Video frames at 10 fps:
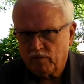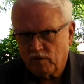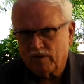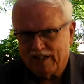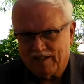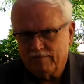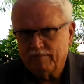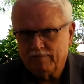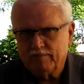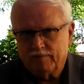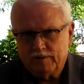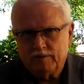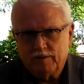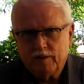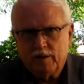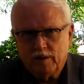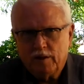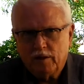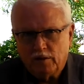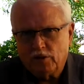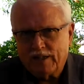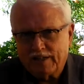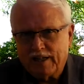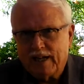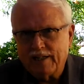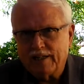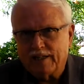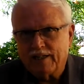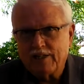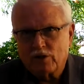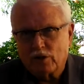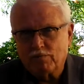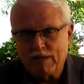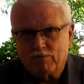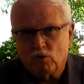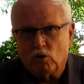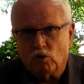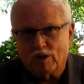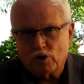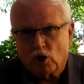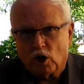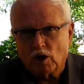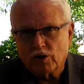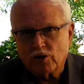okay, you get the idea. These are the people who are in charge.